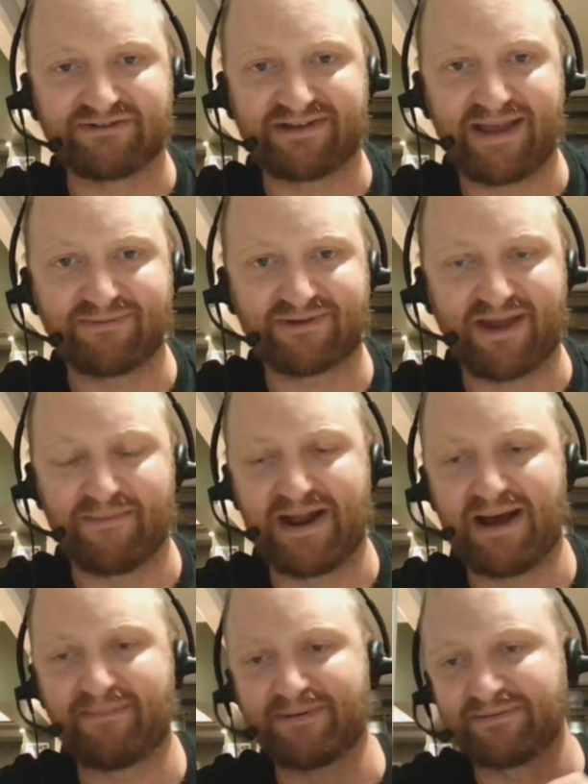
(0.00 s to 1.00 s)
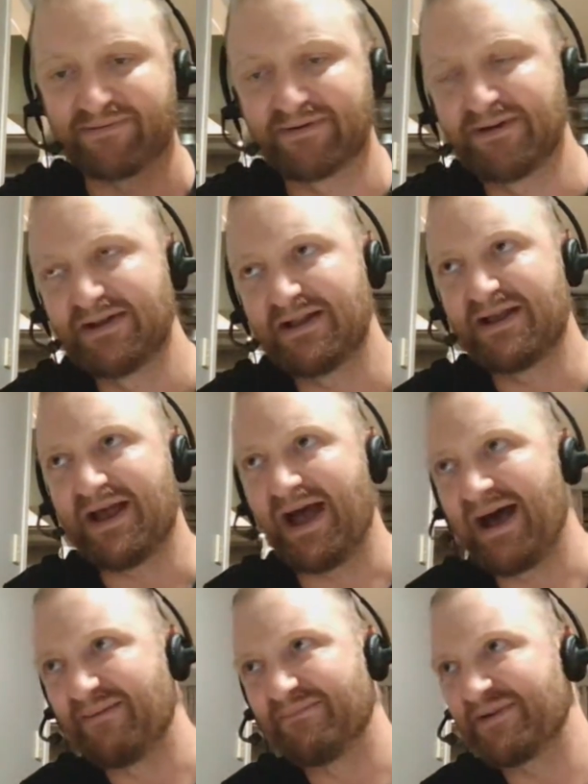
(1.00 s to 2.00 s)
he keeps coming up. And
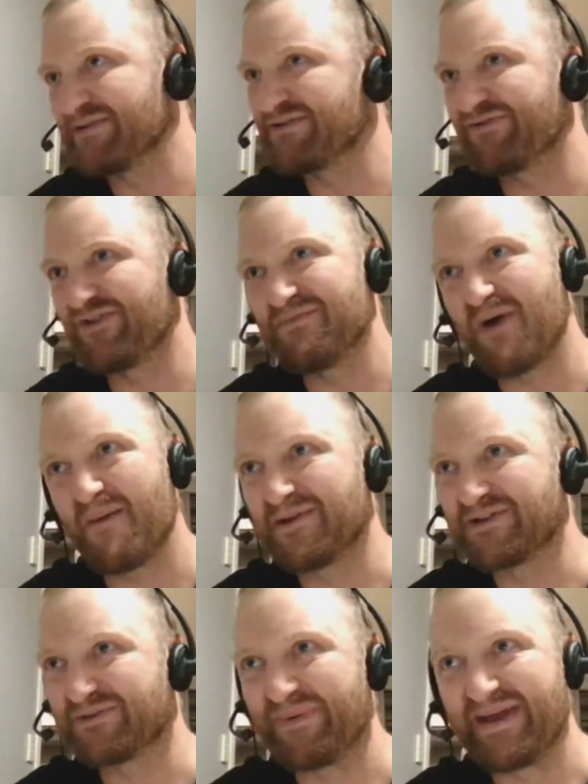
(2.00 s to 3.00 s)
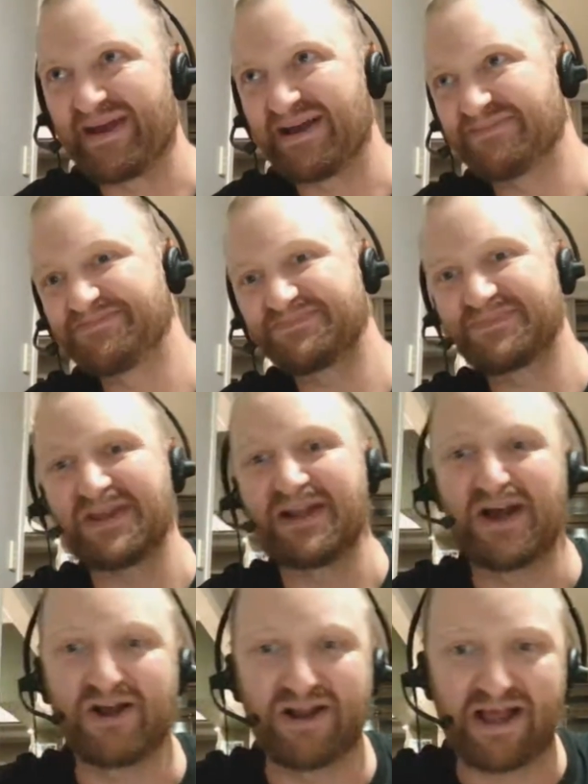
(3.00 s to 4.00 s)
but there was a few moments where
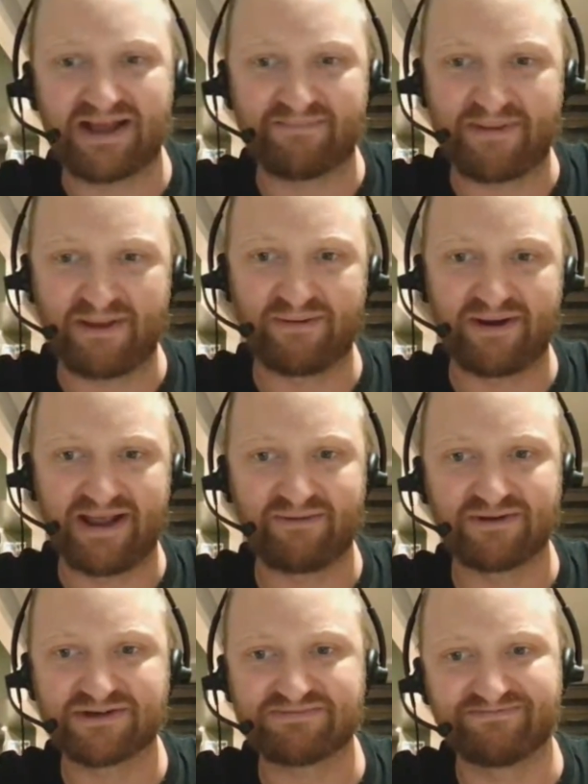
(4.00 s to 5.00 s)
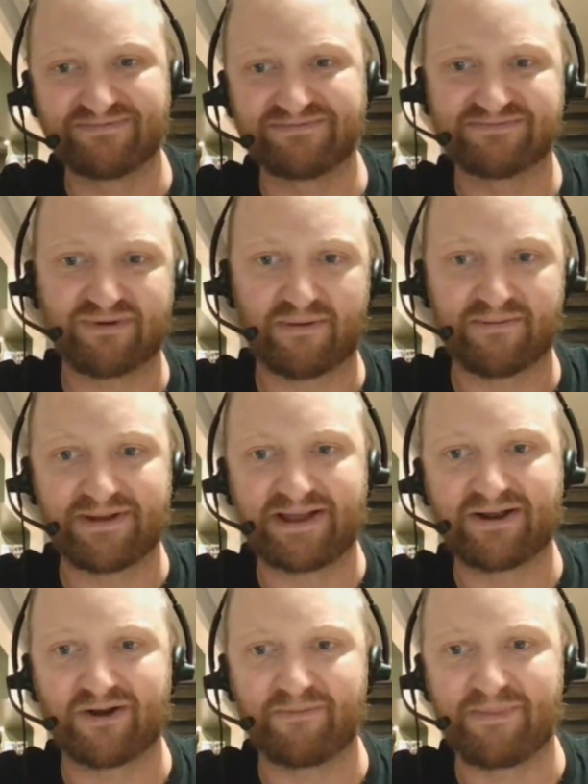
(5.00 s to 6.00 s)
like a penalty, which probably
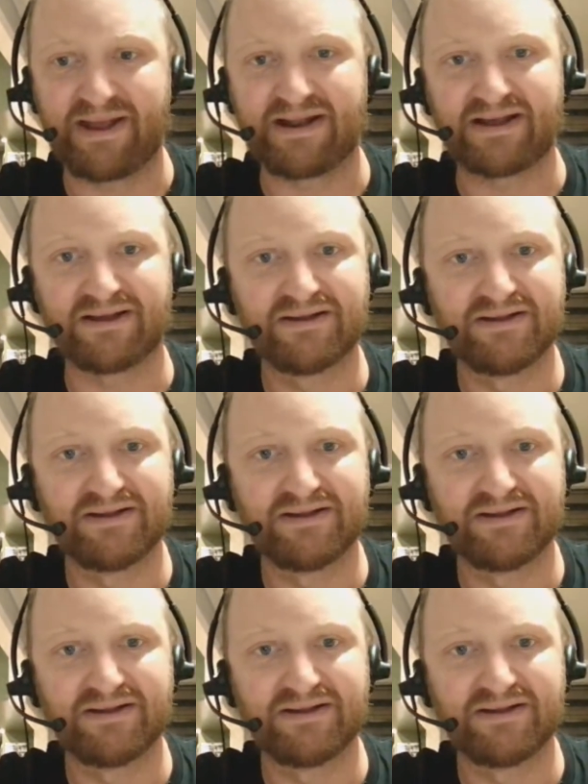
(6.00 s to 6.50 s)
could have been a